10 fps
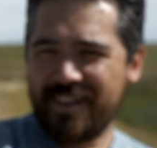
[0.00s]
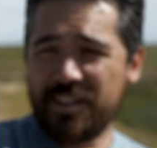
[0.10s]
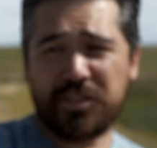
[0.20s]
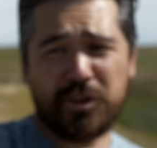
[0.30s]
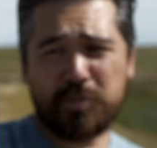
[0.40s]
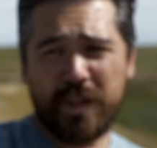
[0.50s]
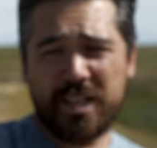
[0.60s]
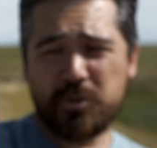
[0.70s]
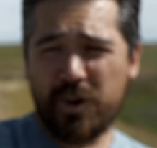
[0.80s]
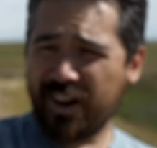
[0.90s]
In third
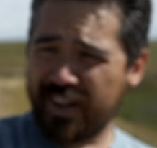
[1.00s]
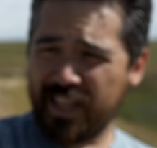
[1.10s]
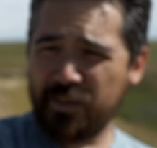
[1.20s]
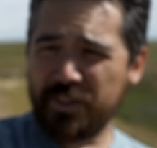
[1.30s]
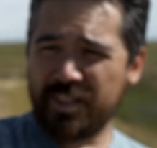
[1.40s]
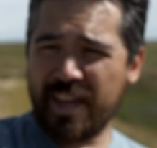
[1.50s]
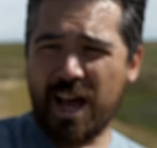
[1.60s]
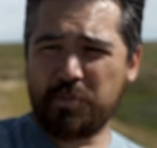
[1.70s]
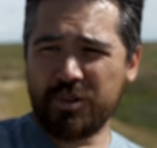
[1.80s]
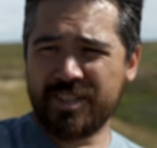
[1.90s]
place, we are going to give it to the
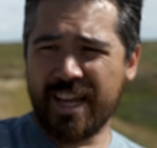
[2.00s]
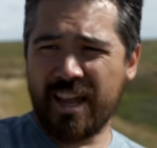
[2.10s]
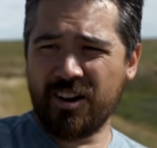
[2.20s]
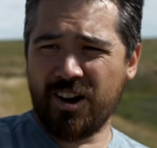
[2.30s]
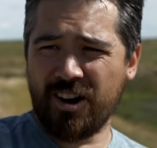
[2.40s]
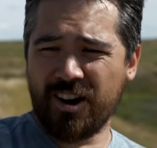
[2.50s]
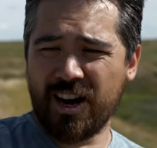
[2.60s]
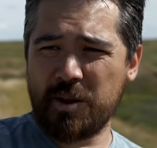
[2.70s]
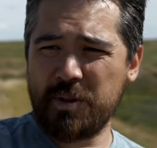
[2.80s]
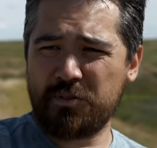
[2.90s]
Apple
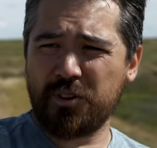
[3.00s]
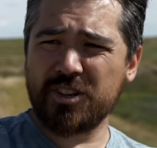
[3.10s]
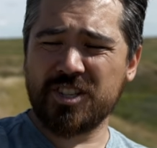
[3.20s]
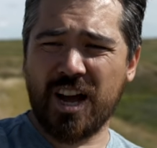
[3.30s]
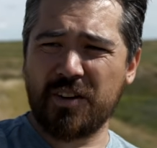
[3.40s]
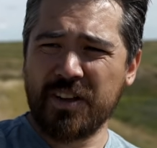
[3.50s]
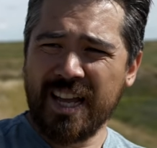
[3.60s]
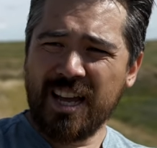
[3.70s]
XR. I mean, first off,